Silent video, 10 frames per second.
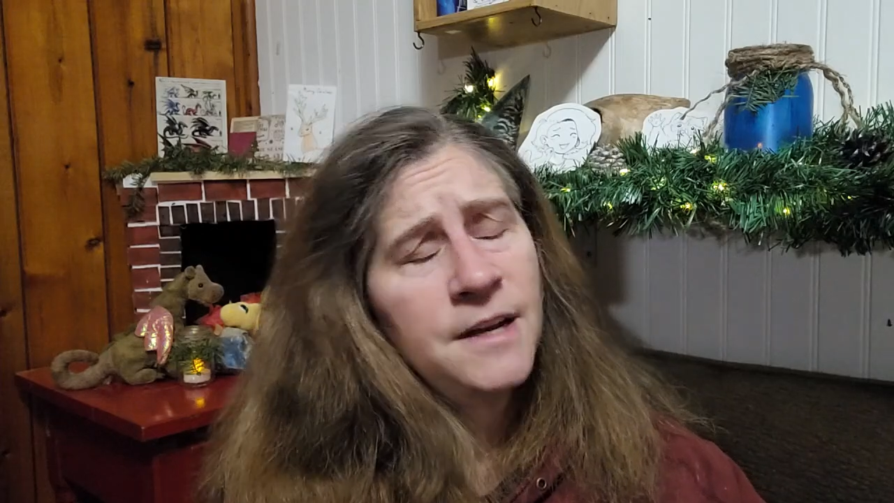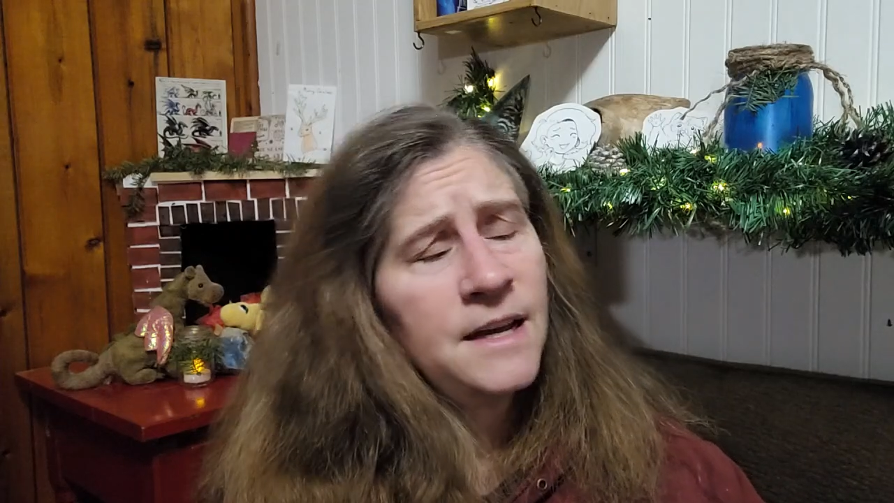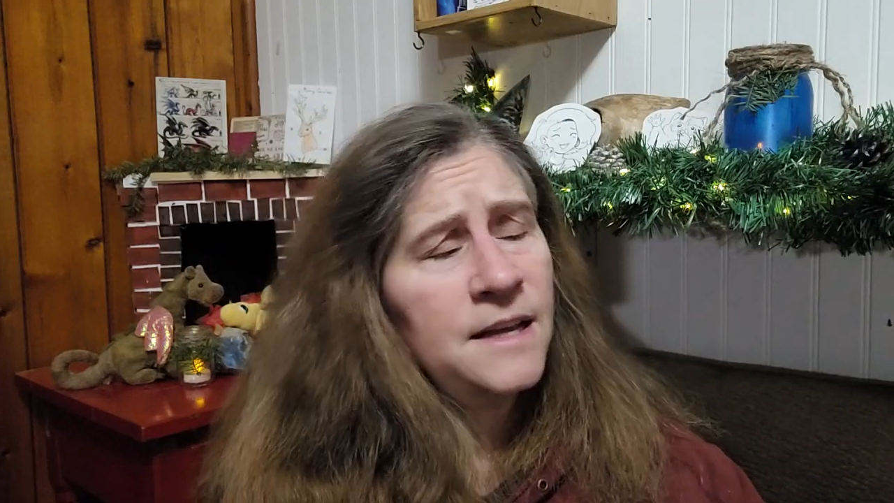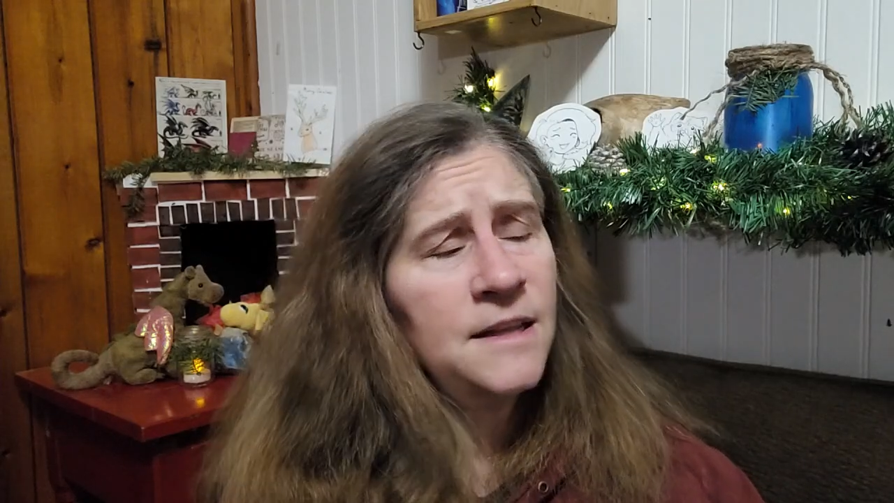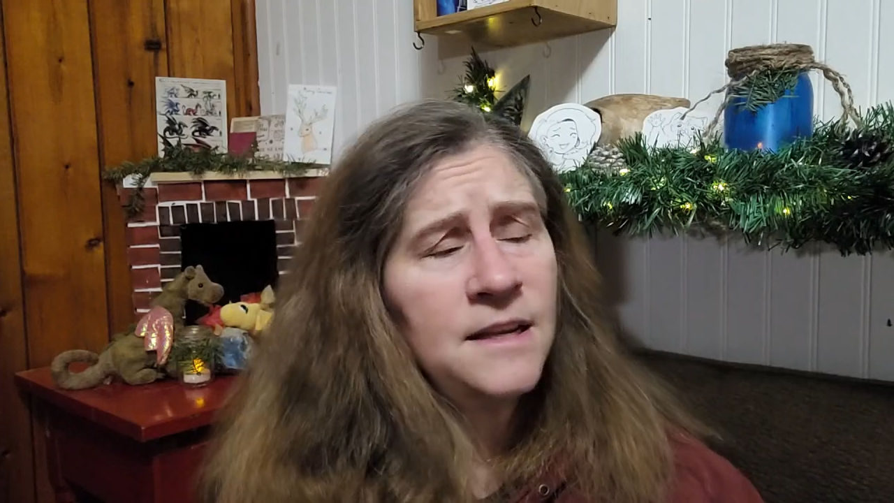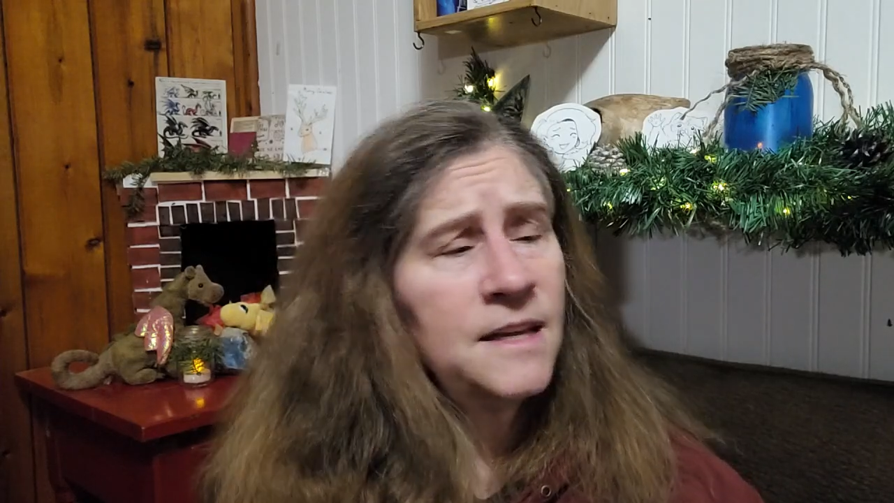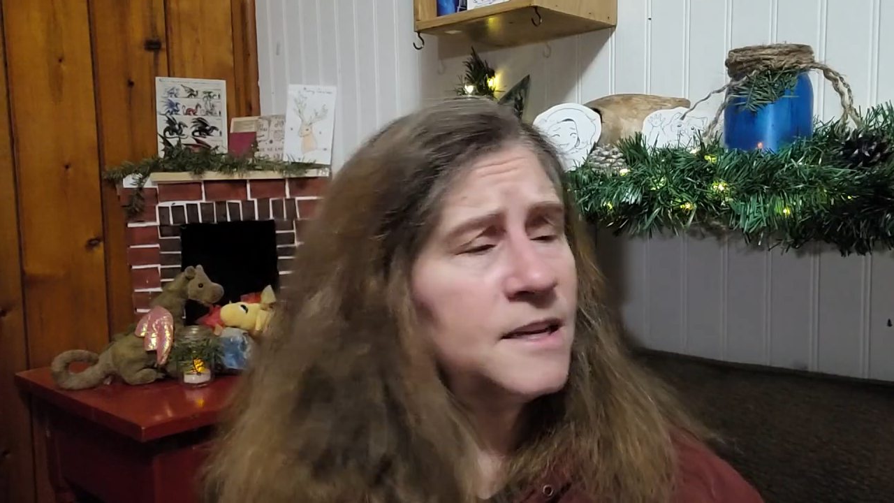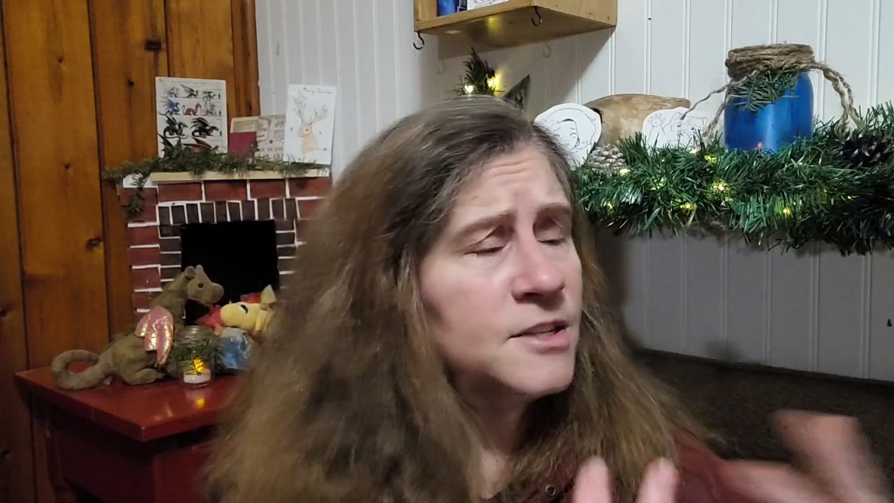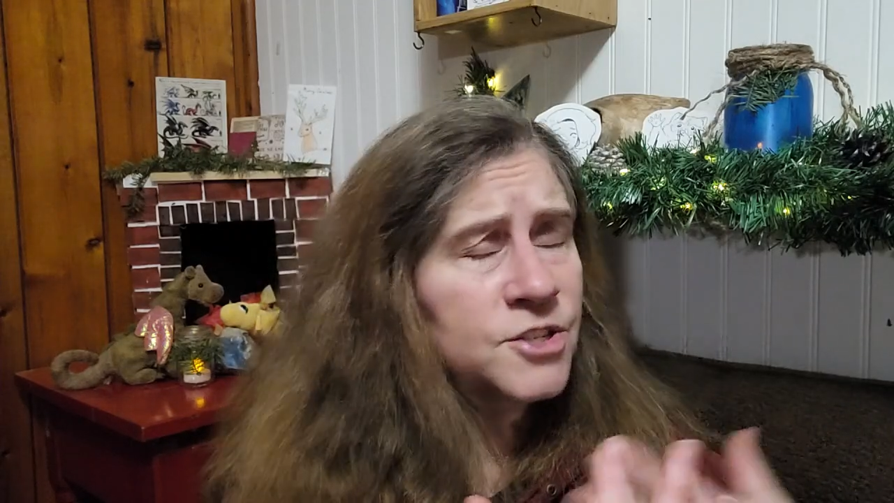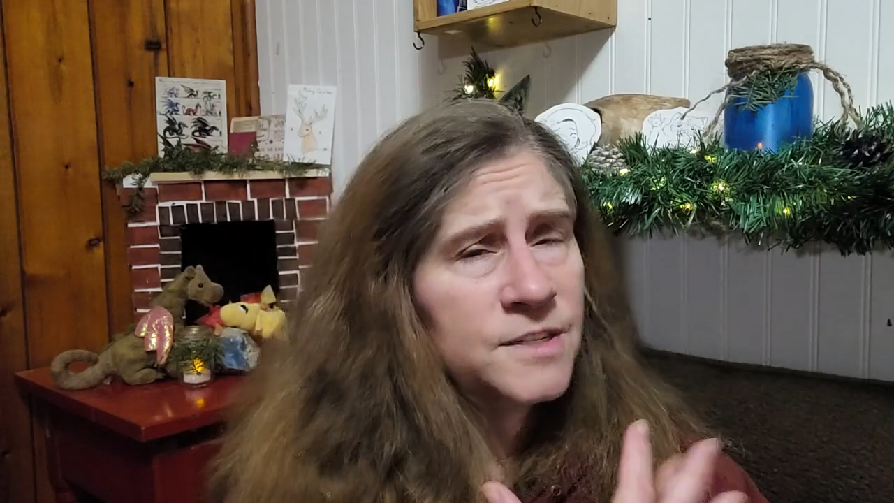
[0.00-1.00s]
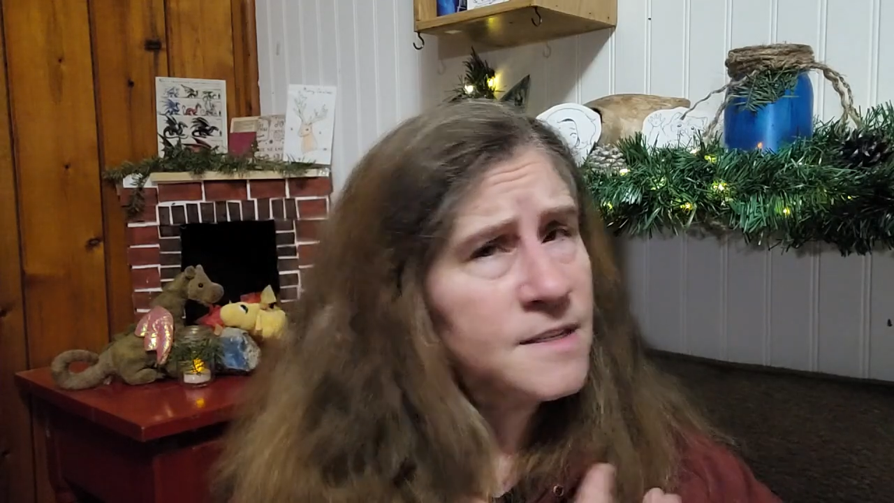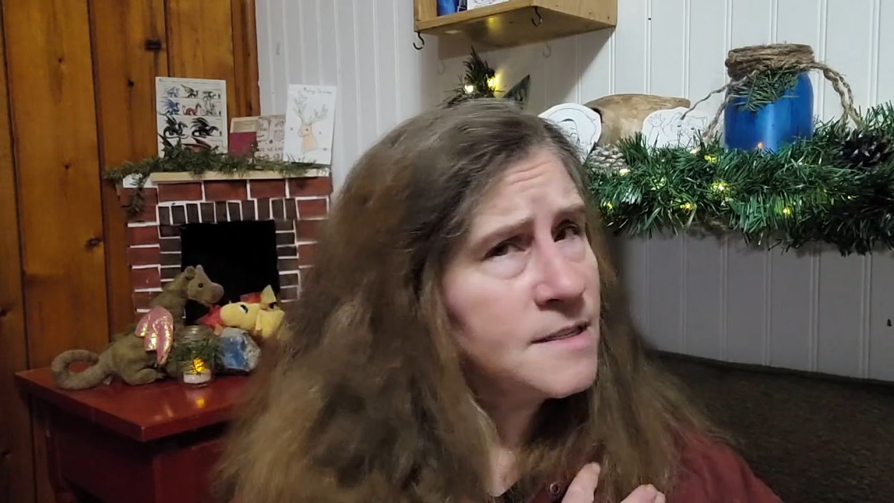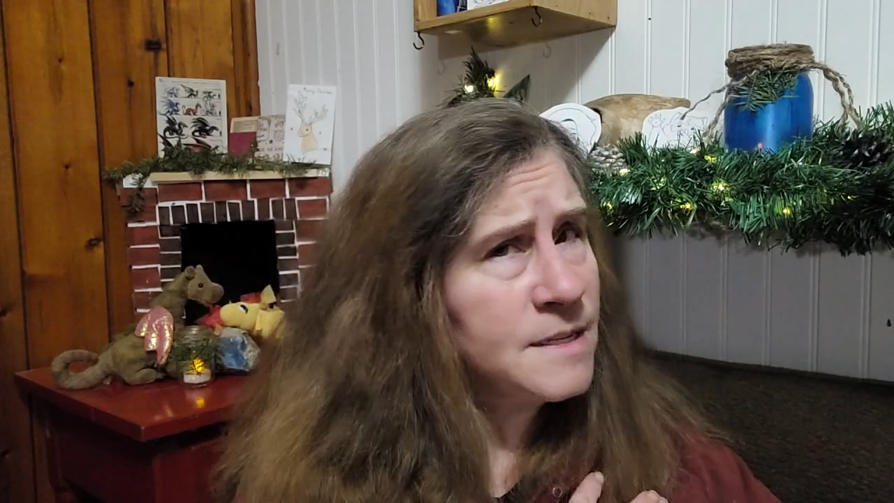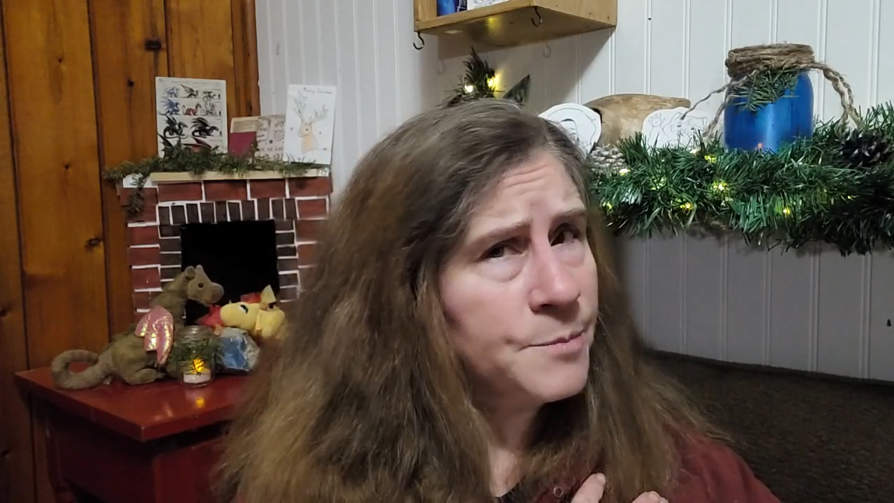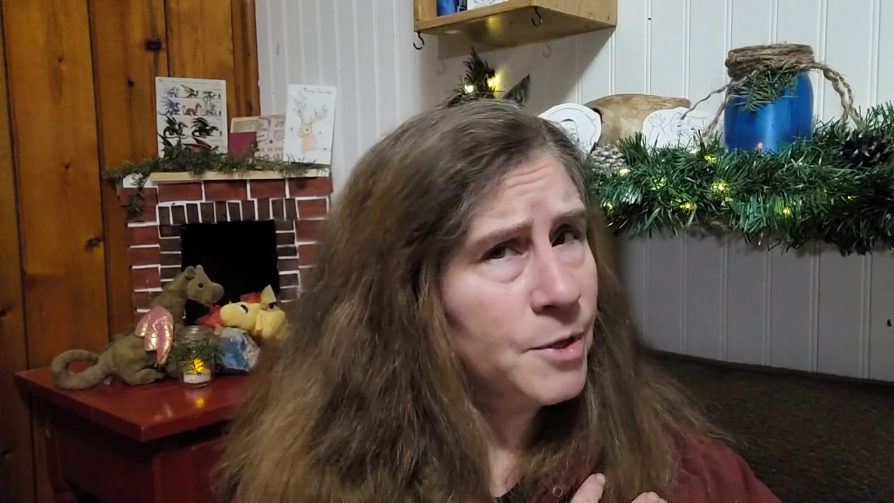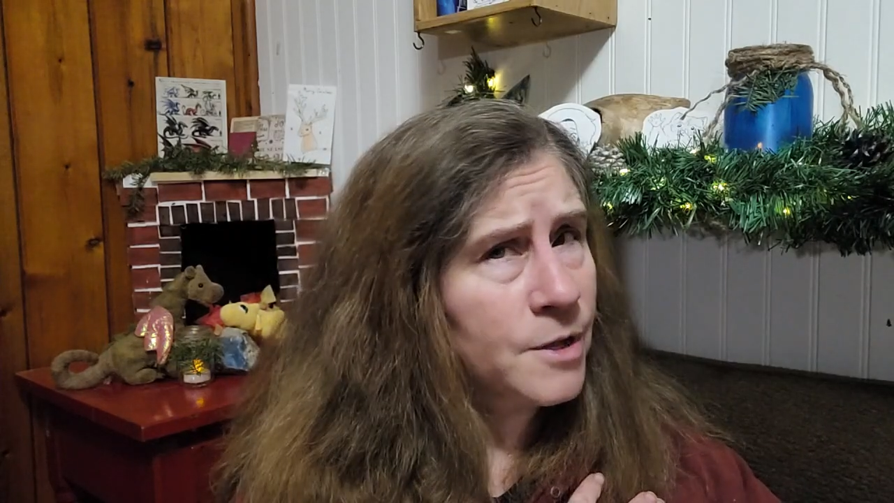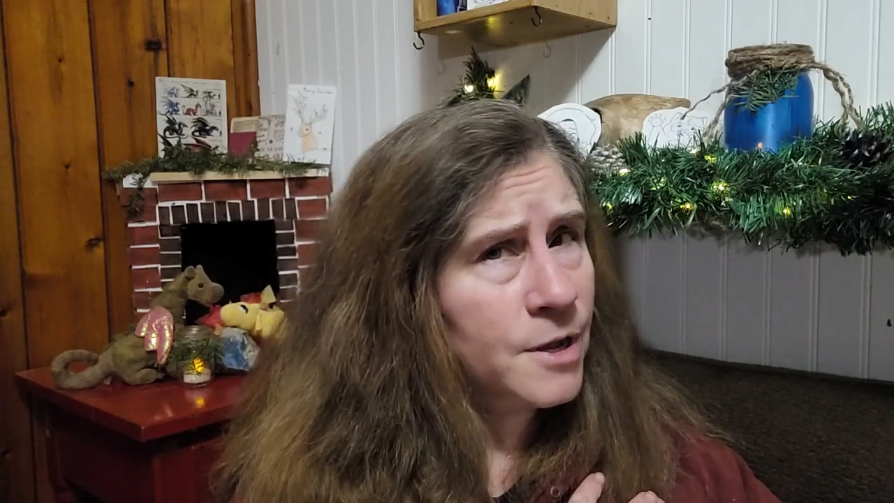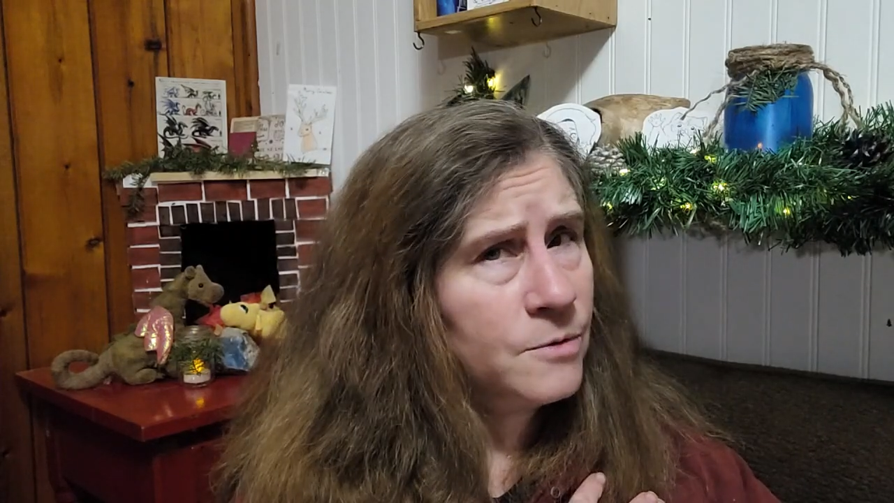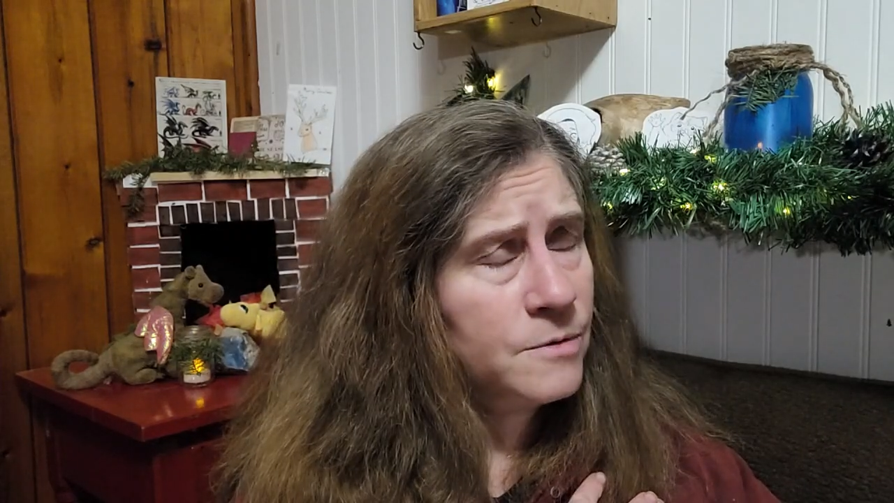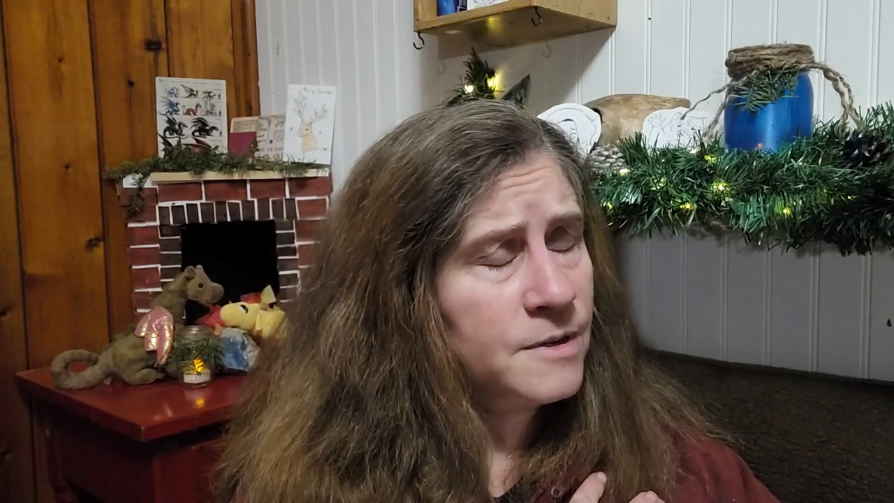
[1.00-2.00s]
again that he is just a simple
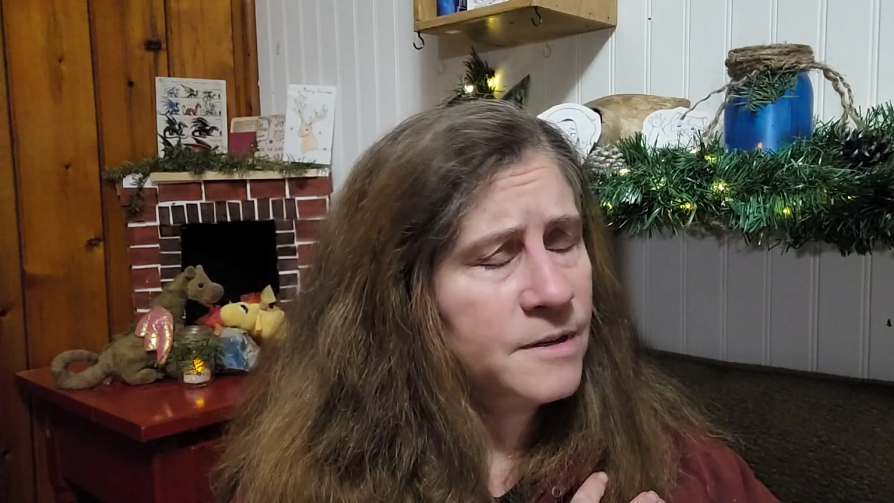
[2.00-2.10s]
goat